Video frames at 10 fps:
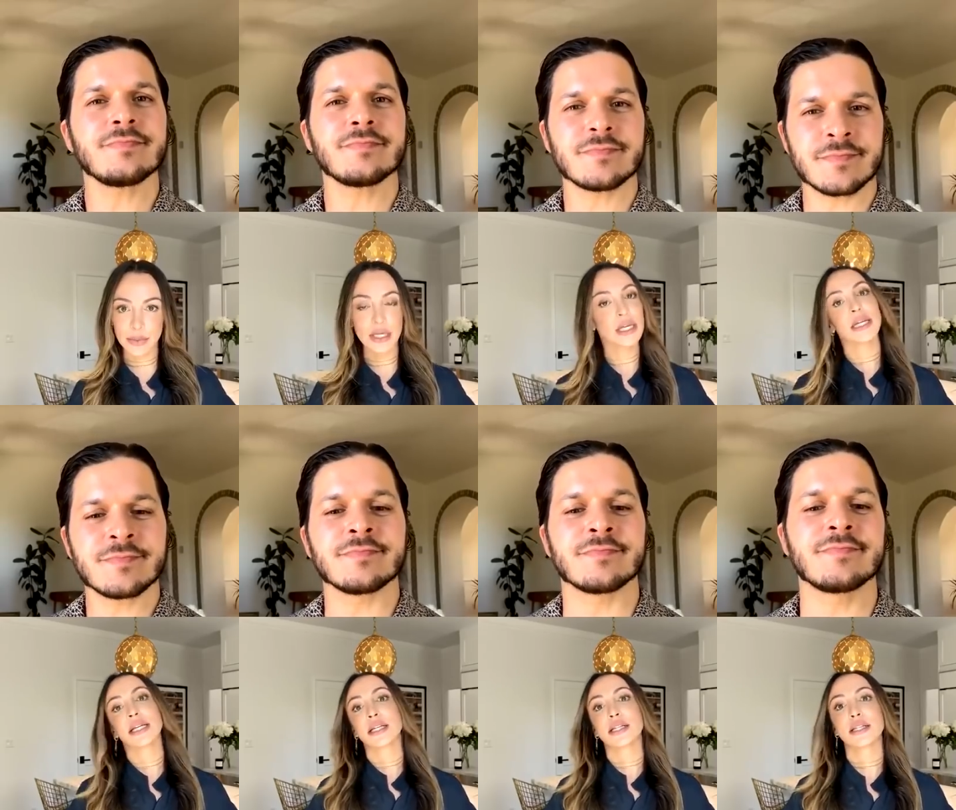
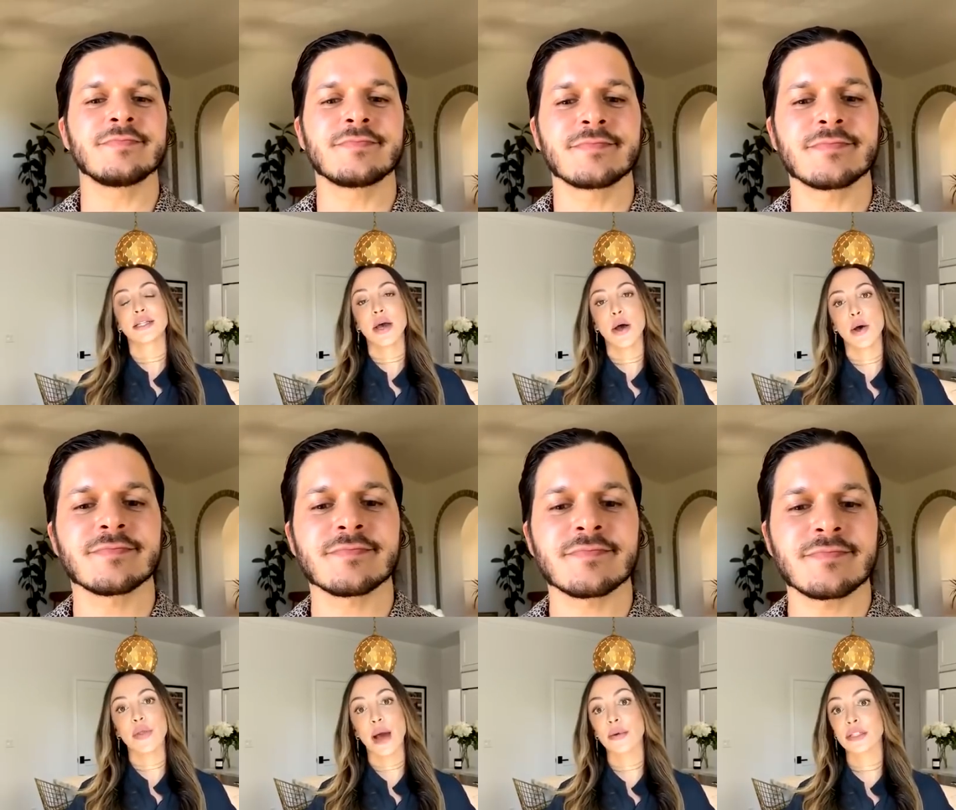Speaker 1: Mm-hmm. So that
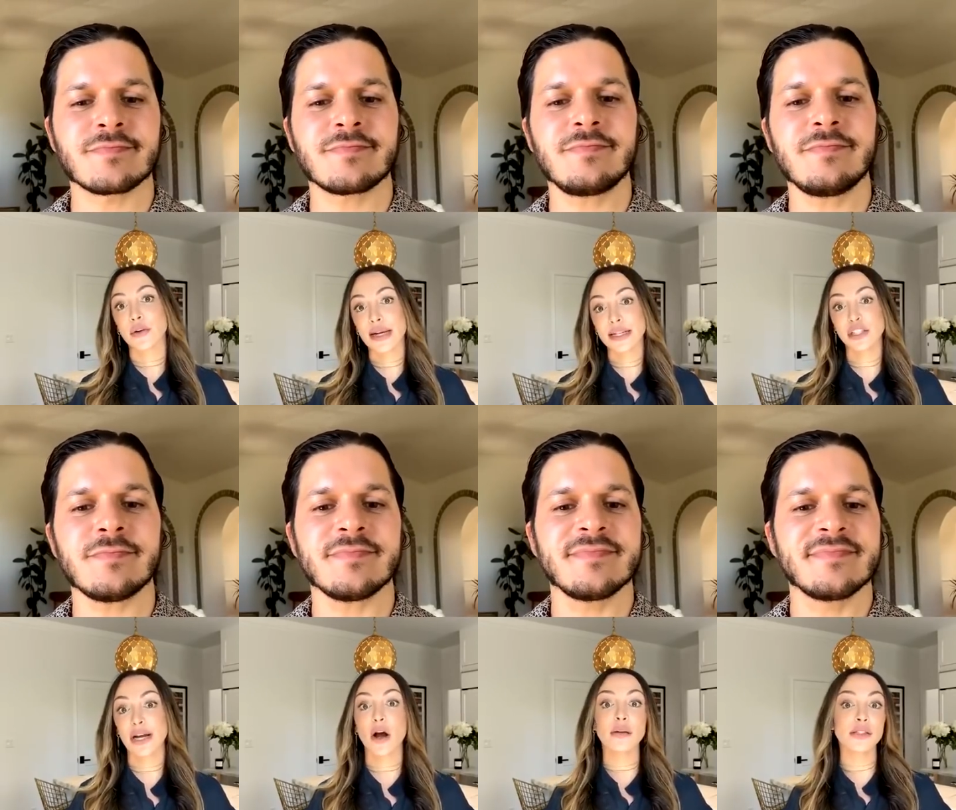was a great dish. I
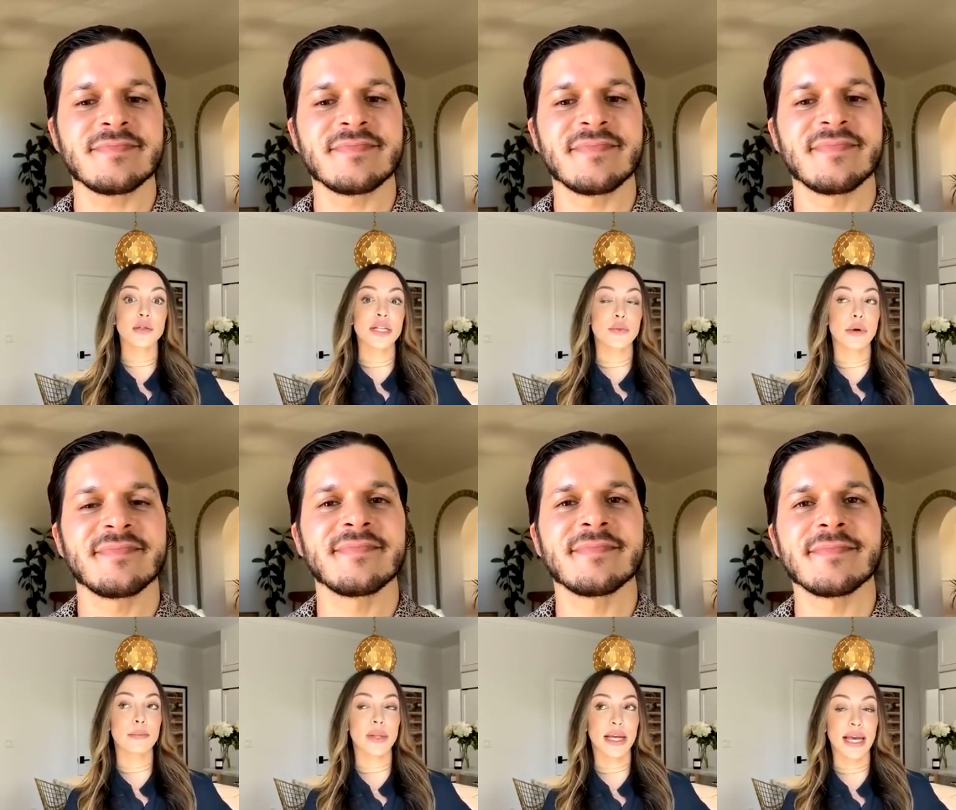also did
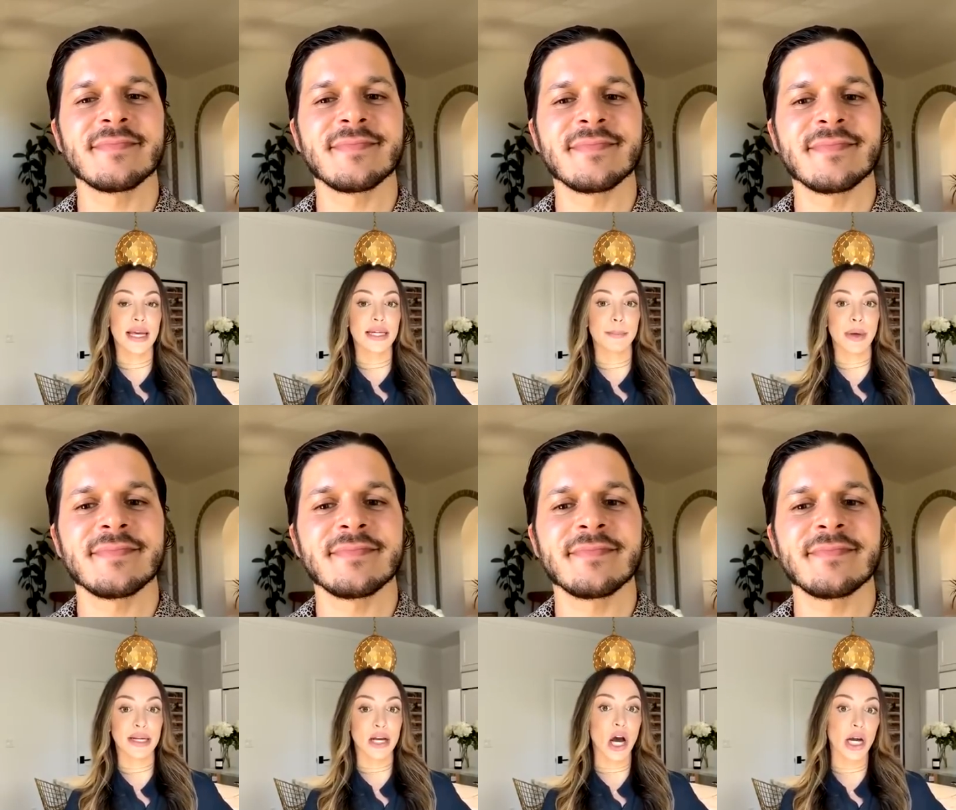replicate a
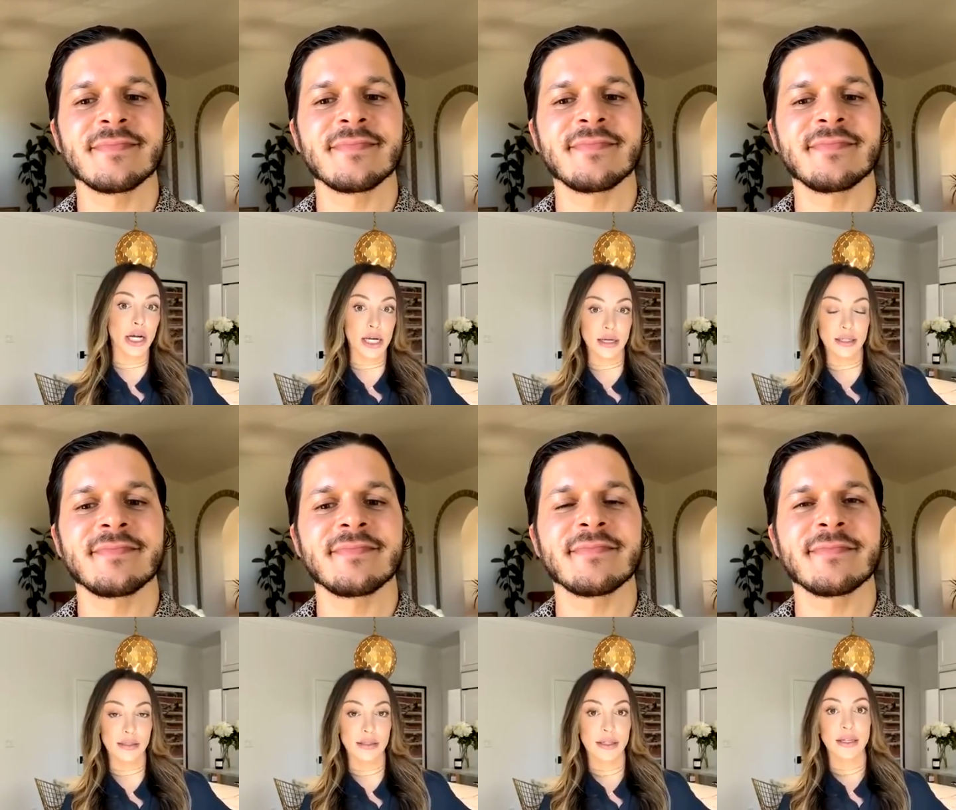Benihana
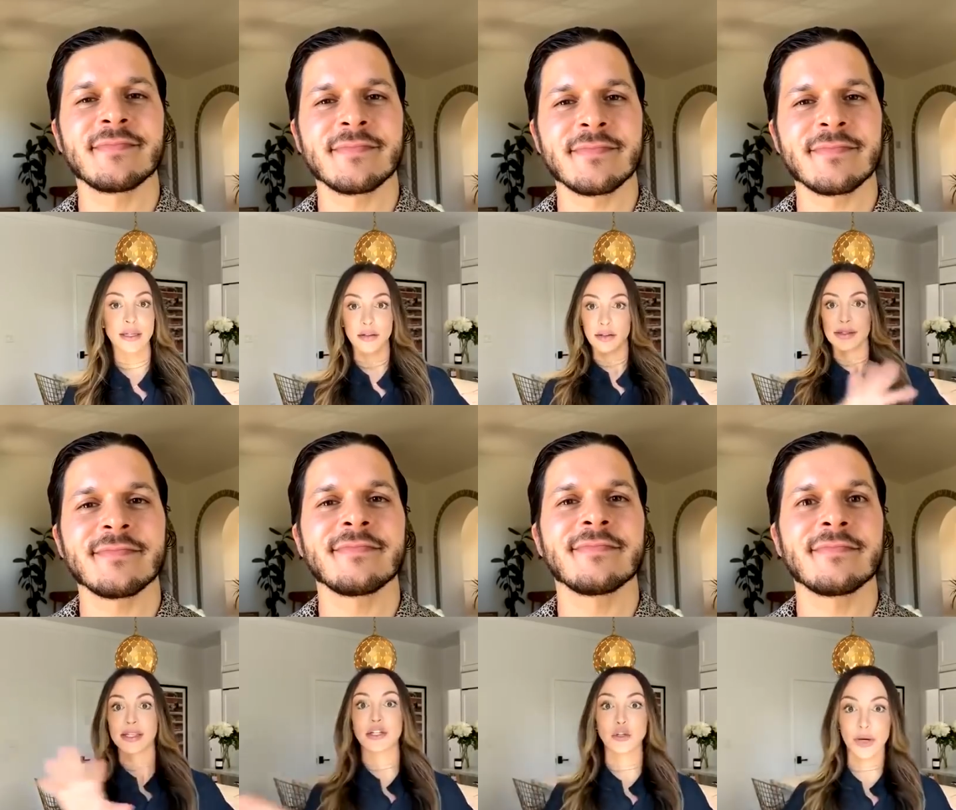
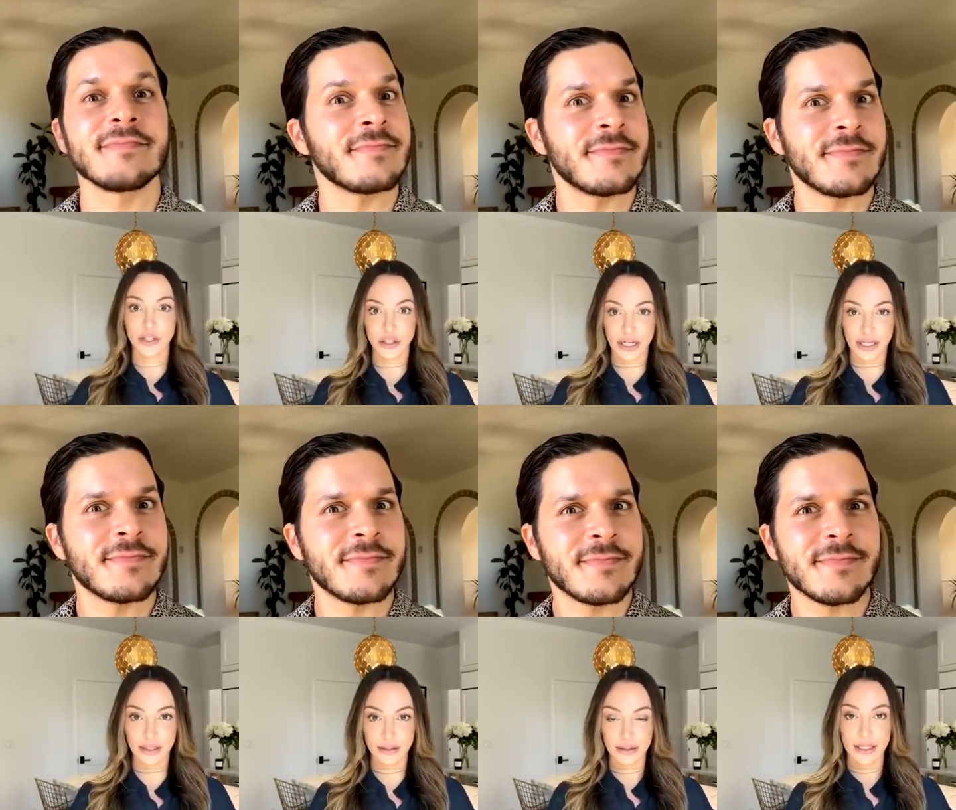situation,
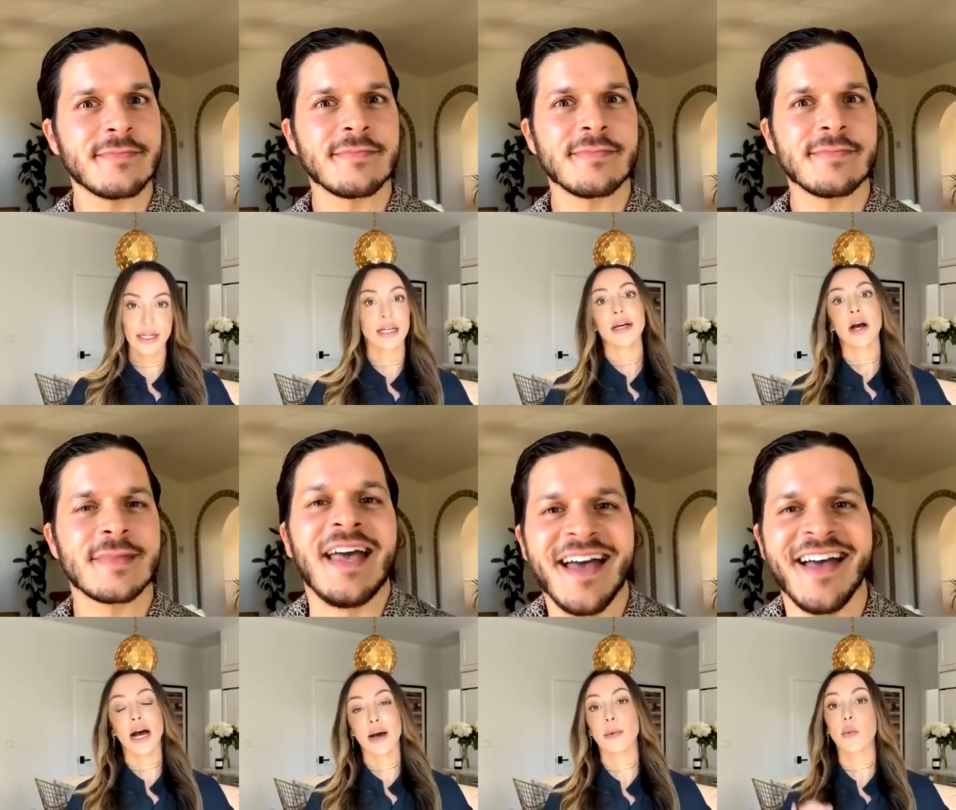uh,
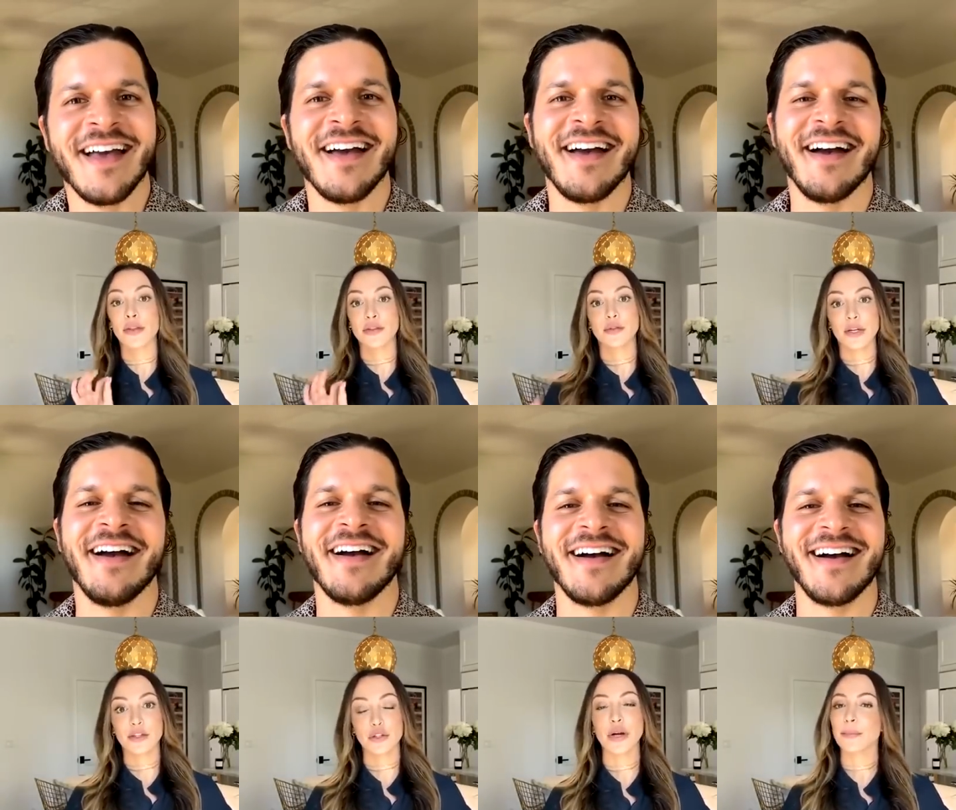but with with the
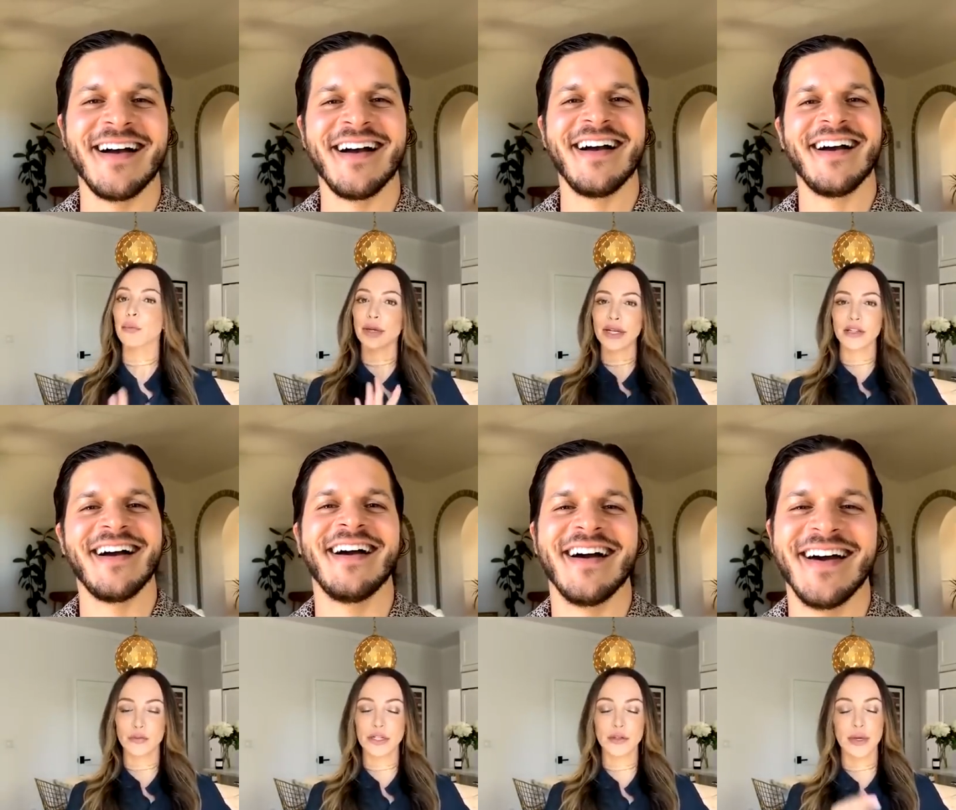shrimp. We we
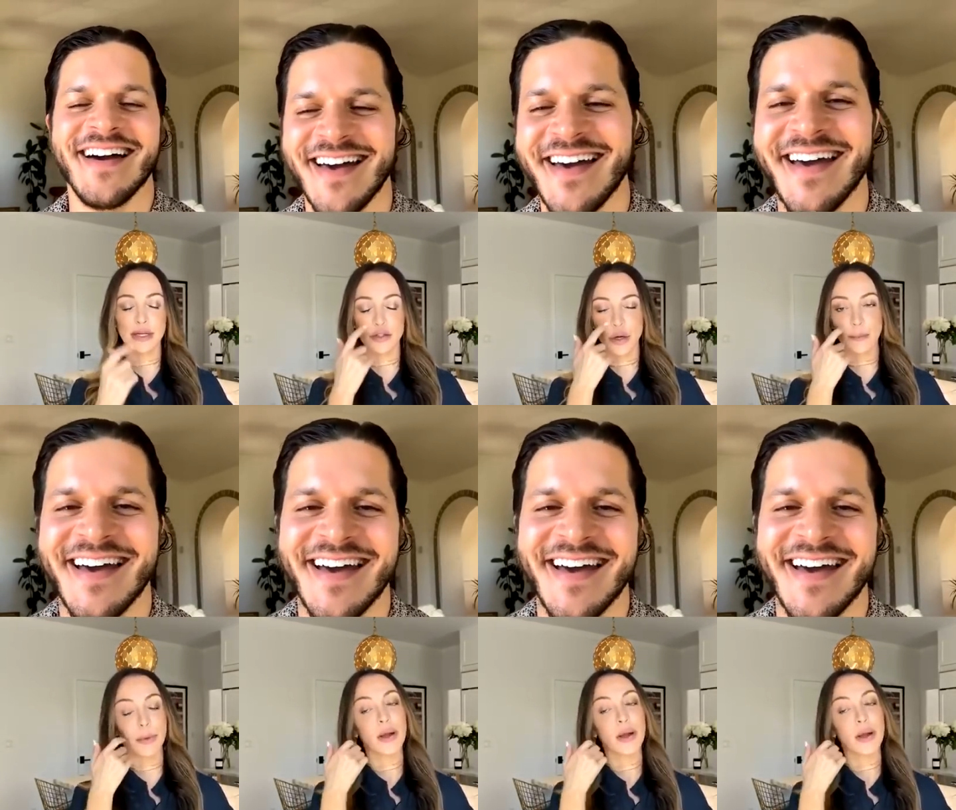do eat shrimp.